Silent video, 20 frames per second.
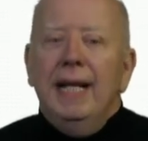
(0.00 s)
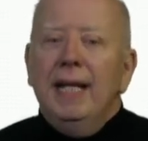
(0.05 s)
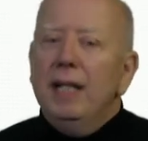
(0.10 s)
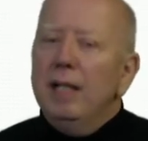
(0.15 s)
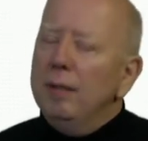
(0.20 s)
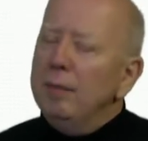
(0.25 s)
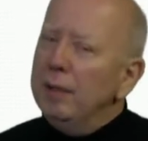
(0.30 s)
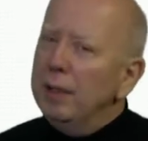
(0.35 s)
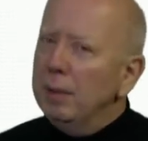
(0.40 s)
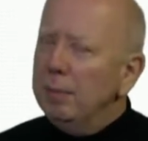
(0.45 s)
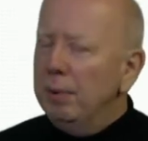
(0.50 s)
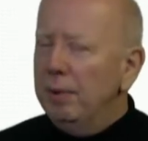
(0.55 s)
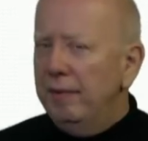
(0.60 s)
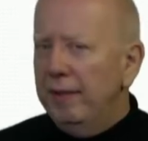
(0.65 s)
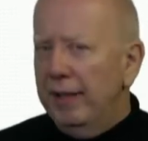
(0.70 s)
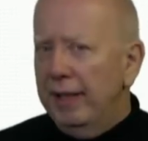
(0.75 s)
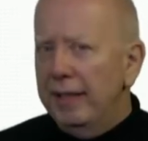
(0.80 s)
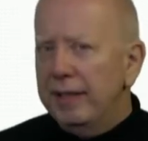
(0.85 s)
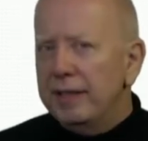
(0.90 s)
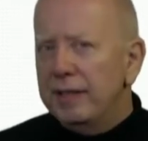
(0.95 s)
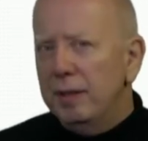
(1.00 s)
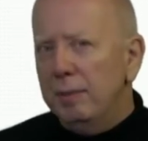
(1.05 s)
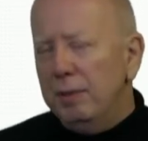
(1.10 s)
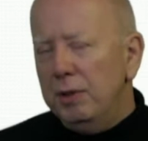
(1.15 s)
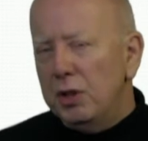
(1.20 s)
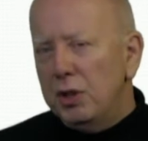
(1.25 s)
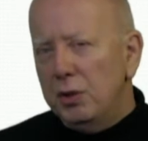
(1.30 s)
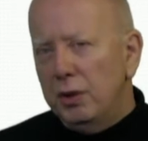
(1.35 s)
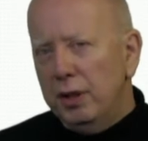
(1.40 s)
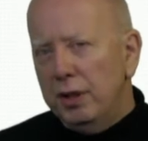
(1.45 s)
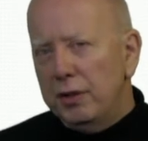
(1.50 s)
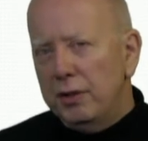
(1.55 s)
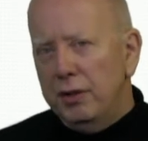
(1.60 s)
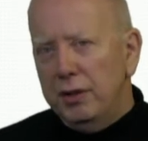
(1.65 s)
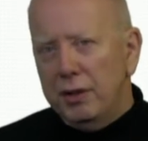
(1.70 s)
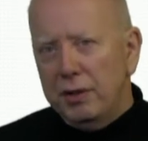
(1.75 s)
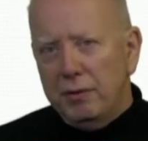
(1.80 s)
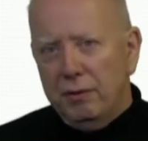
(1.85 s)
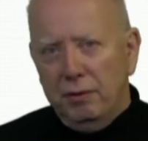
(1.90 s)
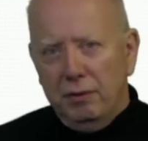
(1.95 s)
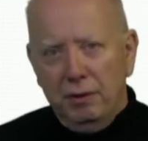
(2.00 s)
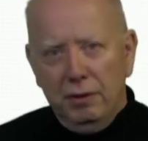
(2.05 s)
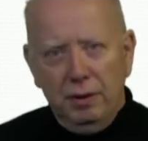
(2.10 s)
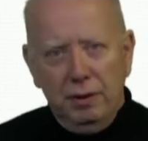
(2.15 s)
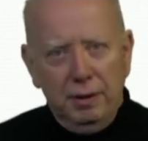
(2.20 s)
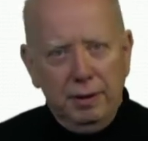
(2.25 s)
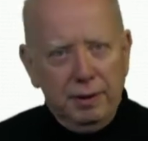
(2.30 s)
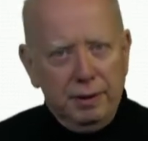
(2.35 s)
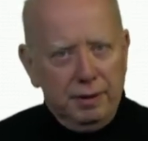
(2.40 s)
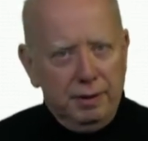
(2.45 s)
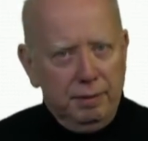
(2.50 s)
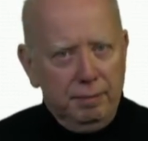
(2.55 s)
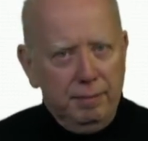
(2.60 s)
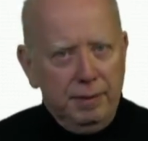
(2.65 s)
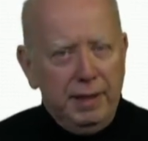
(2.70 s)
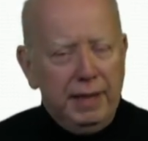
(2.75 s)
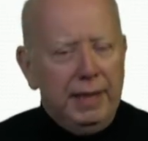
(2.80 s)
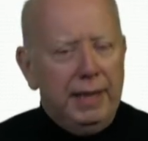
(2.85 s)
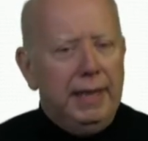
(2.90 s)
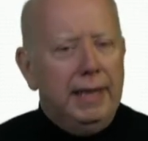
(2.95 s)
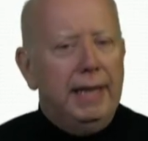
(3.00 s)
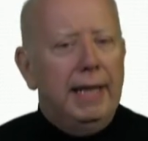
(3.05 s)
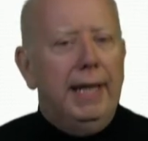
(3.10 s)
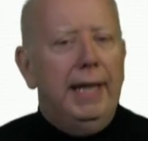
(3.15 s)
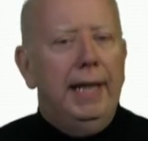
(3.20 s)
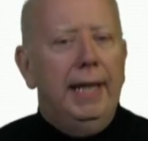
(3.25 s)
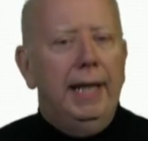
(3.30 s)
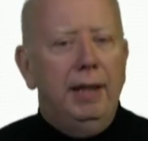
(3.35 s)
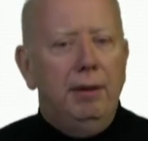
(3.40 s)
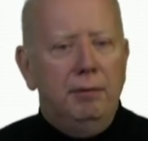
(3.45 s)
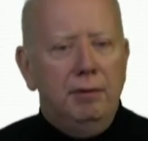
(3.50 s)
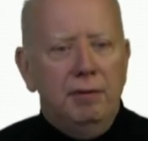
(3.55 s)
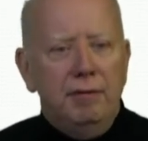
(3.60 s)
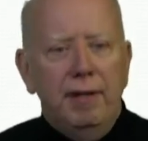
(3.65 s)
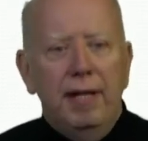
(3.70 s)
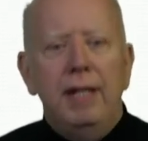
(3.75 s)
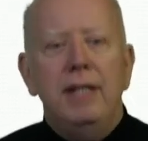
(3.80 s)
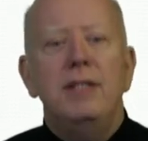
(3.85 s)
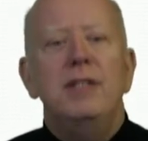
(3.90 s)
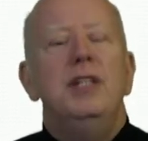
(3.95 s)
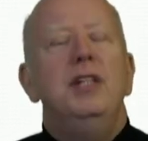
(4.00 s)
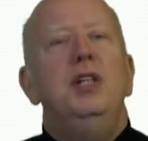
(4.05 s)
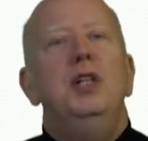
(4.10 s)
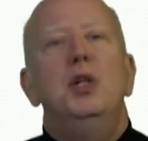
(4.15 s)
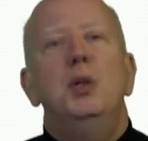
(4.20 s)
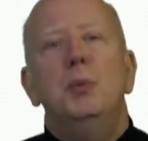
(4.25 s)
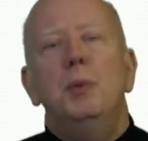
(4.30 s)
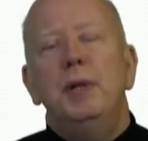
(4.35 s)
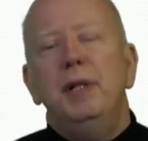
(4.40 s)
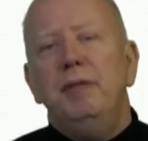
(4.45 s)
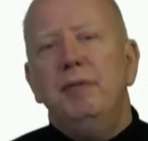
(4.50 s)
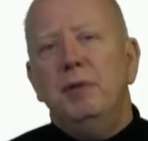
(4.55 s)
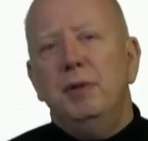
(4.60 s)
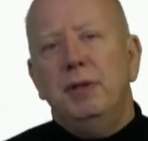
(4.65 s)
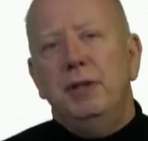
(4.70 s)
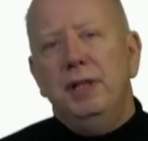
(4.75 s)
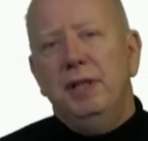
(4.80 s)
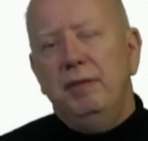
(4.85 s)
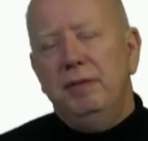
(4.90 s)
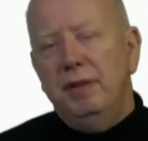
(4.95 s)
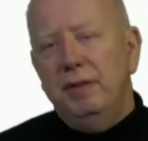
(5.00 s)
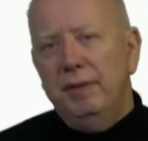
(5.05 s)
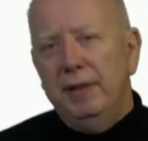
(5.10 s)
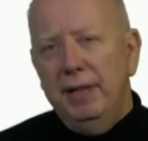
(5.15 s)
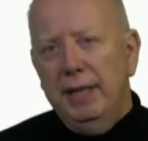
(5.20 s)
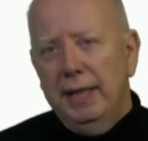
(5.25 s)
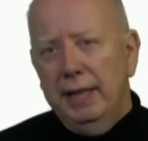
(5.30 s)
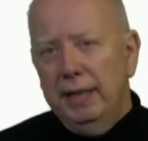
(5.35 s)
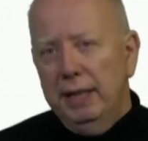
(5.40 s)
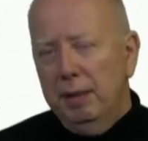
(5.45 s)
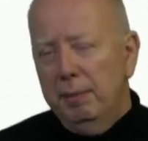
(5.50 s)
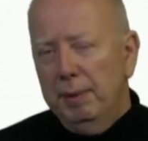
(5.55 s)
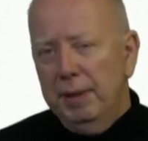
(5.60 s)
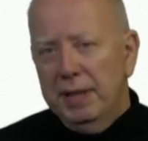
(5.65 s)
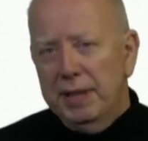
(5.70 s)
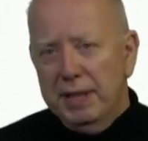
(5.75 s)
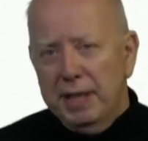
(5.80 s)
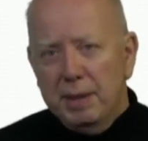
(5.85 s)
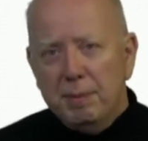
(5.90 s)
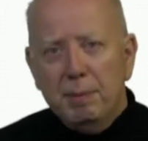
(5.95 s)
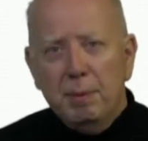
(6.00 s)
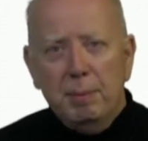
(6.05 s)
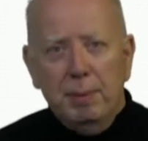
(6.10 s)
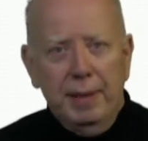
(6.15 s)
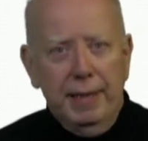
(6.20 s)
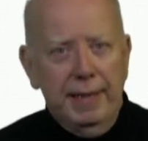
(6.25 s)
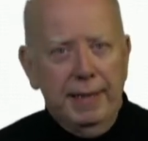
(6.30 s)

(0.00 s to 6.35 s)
And I'm going to provide some instructions for submitting and revising your 2014-15 academic assessment